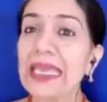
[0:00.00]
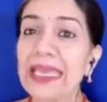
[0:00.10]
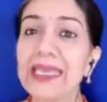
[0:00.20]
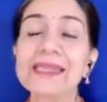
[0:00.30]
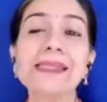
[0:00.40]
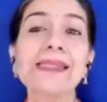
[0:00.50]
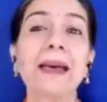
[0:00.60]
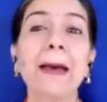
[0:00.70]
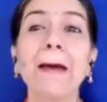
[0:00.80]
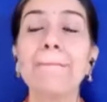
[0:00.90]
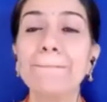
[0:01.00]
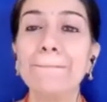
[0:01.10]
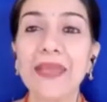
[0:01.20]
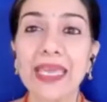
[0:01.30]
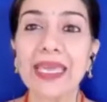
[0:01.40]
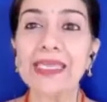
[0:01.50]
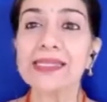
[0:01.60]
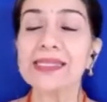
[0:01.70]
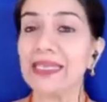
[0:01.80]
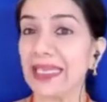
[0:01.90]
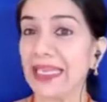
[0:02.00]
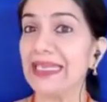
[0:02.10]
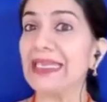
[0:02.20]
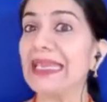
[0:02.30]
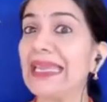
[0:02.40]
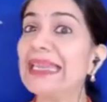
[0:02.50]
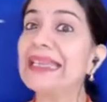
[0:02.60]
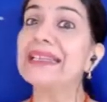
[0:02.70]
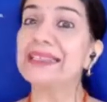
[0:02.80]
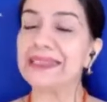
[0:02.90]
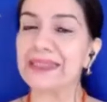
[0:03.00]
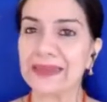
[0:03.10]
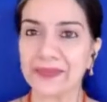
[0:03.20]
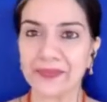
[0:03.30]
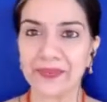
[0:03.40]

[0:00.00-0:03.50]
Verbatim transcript: is based in England,